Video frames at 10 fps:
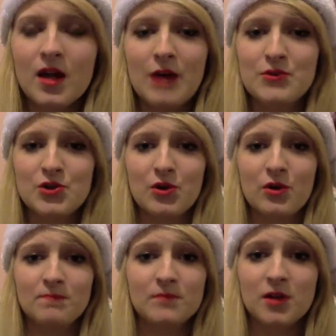I'm sure
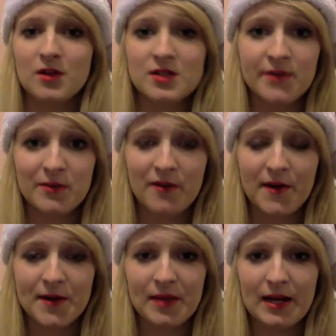lots of you have
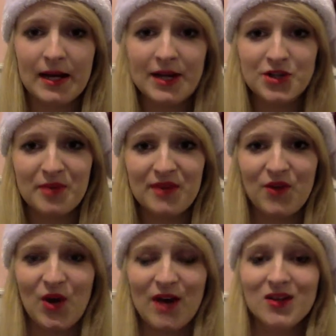heard about Legend, but if you
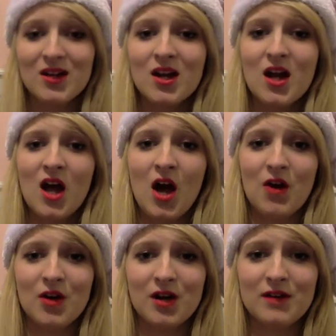haven't, I'll
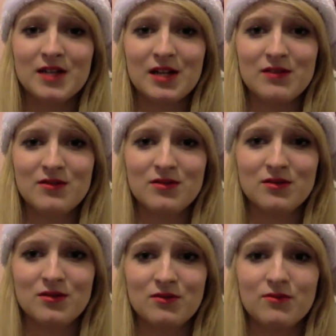kind of take you through
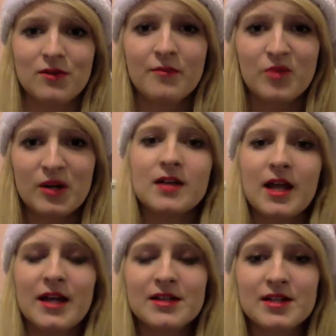the rough premise.
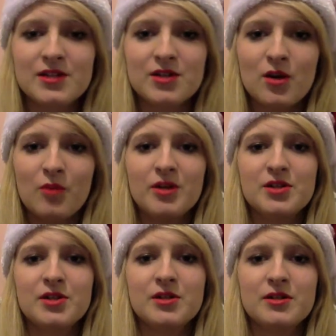It's told by
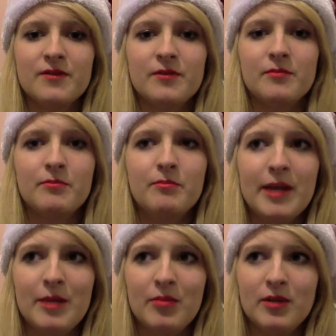two different
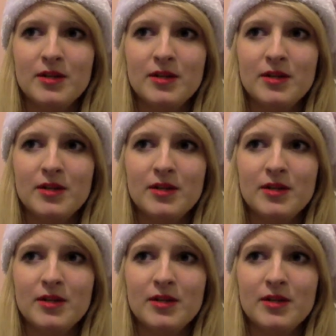people.